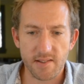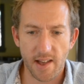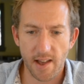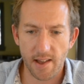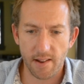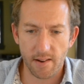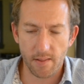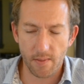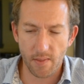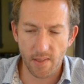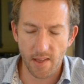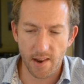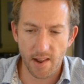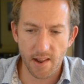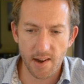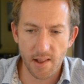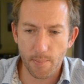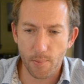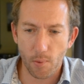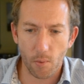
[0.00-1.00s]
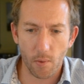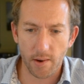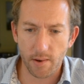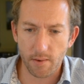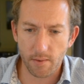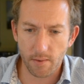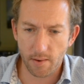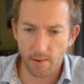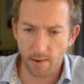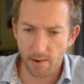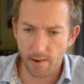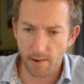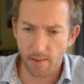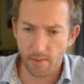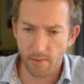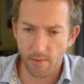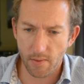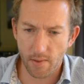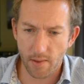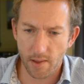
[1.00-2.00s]
that at any point
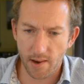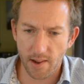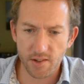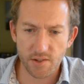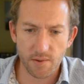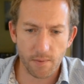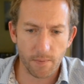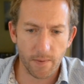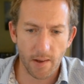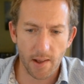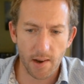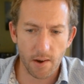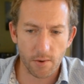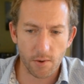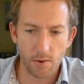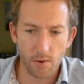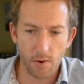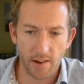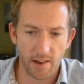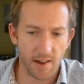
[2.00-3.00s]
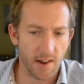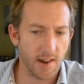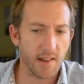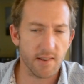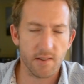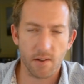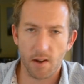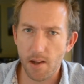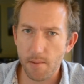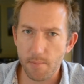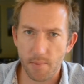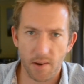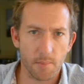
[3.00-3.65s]
an engine failure occurring at any time,